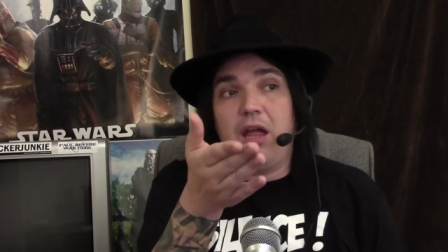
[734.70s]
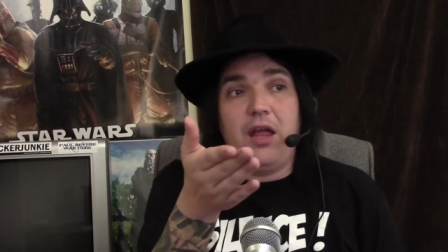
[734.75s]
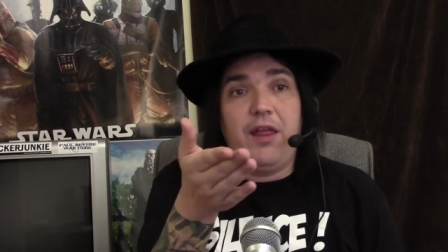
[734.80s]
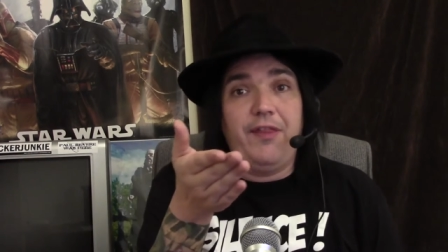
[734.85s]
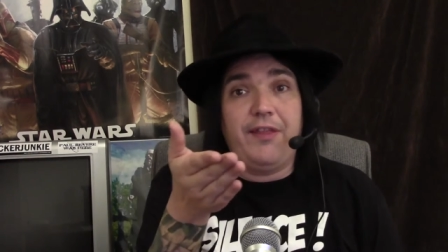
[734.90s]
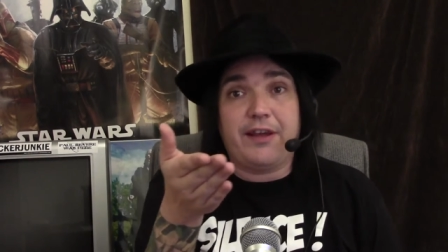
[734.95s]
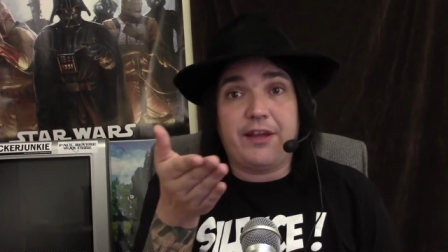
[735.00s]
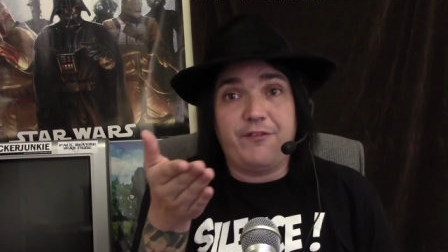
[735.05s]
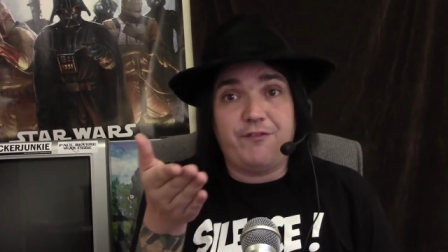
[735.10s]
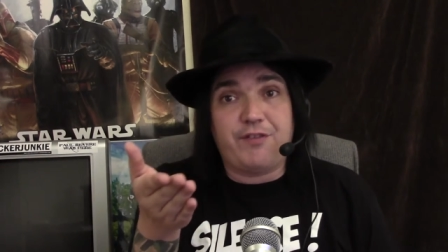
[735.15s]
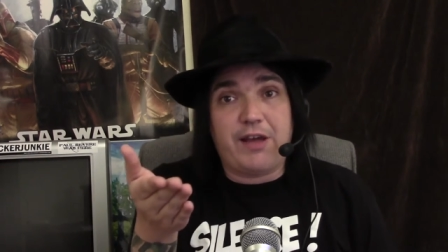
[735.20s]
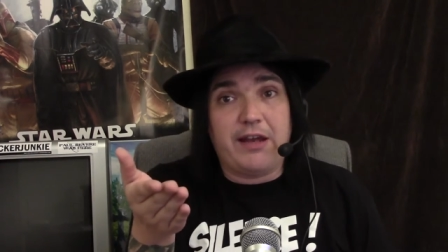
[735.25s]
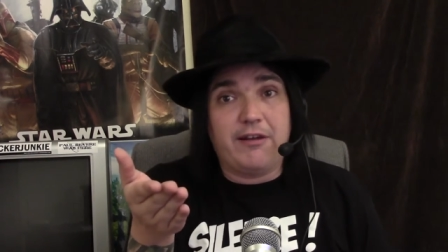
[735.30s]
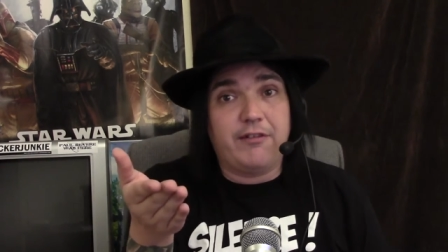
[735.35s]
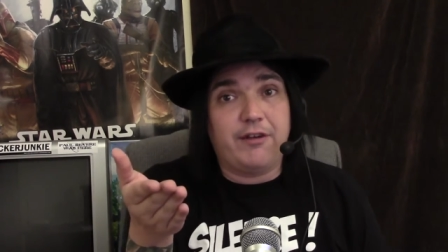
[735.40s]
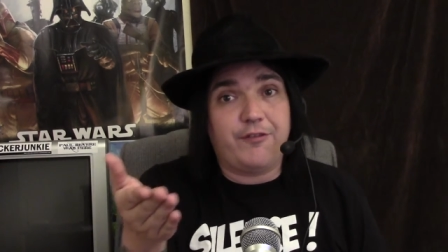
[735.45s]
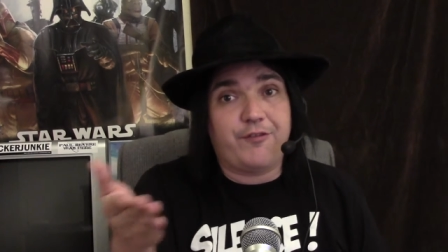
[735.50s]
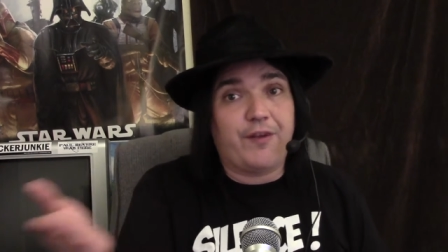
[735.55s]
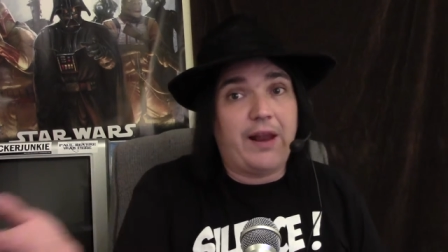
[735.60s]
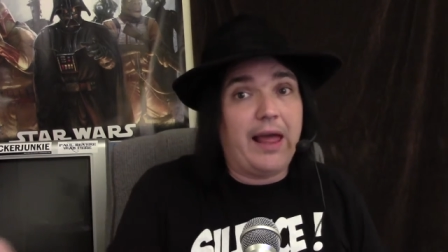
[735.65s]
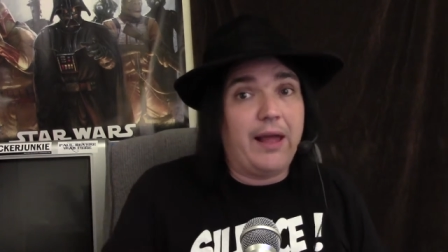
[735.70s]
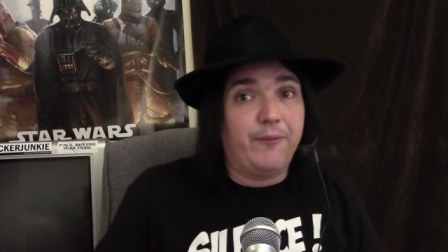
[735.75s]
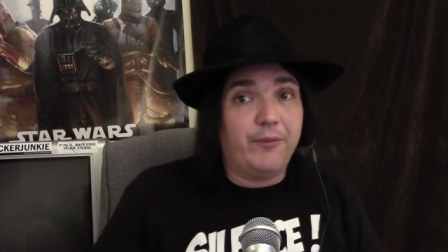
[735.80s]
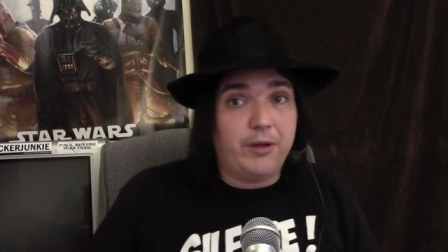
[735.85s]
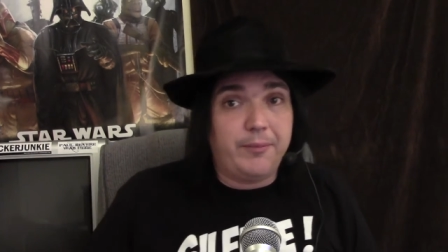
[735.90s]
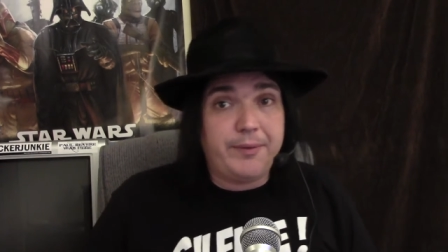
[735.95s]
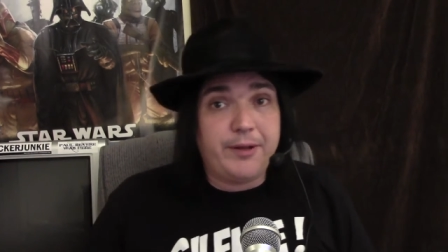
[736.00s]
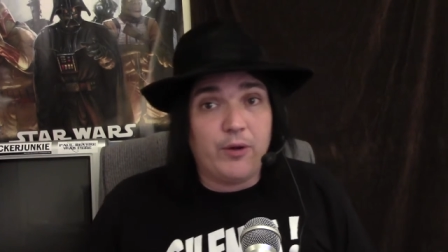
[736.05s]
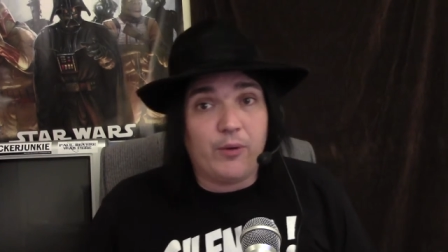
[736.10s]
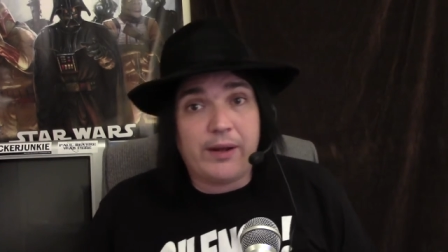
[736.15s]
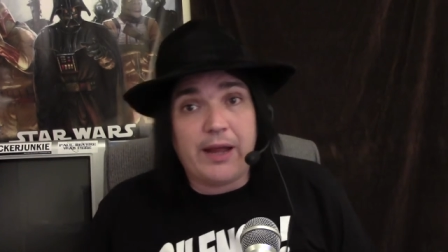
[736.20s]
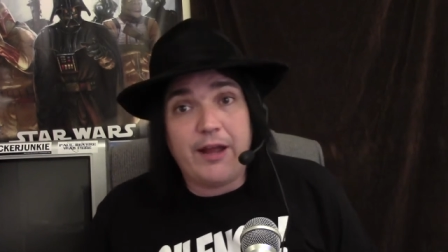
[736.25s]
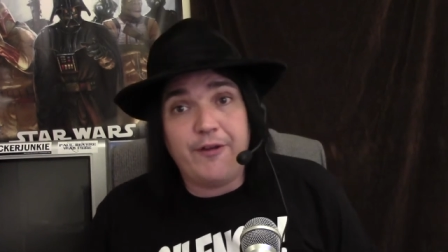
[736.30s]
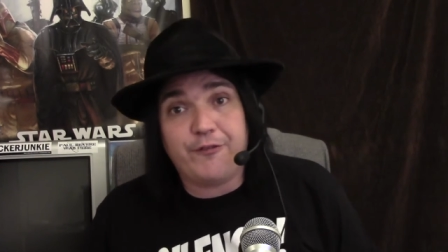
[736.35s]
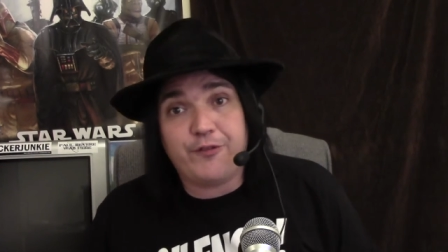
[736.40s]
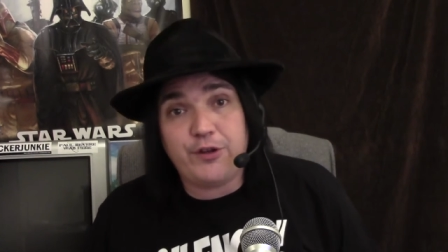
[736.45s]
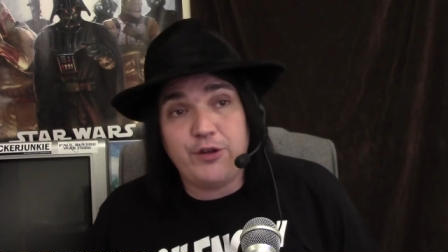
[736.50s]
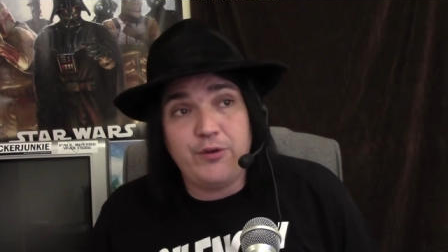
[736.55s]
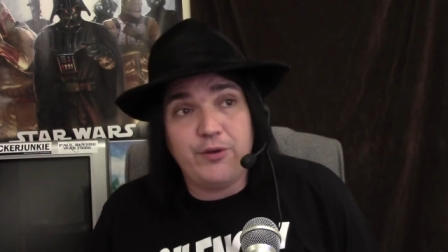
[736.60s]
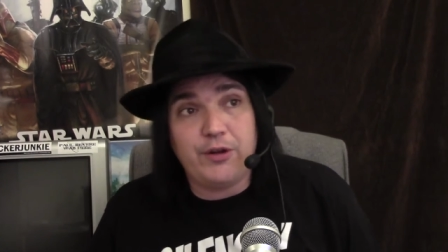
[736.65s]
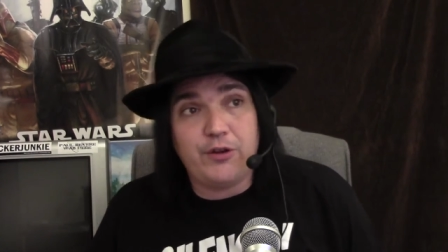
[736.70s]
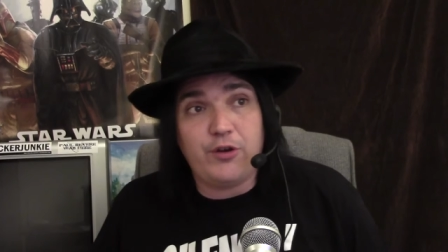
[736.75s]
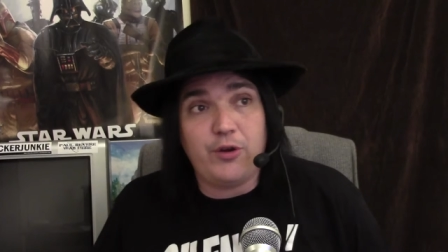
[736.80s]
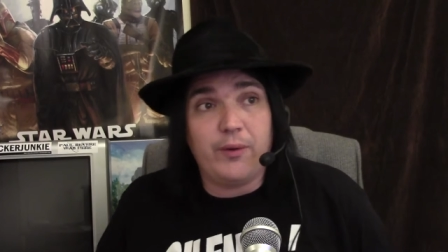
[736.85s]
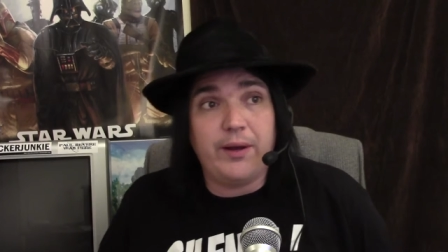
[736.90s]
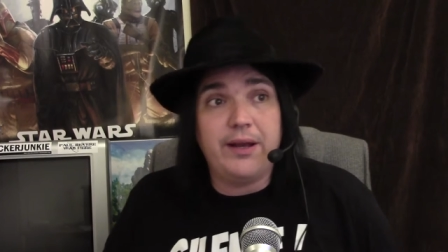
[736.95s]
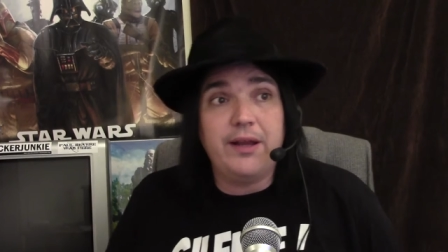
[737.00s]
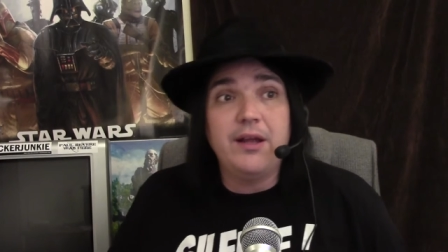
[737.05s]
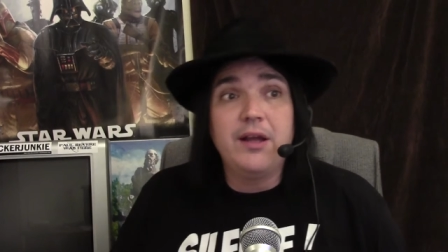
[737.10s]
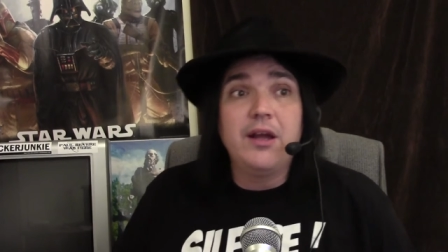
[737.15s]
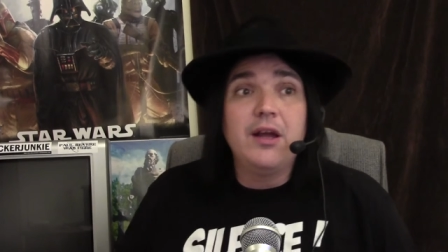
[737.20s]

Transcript: the Confederate flag, would it be okay for you to do it?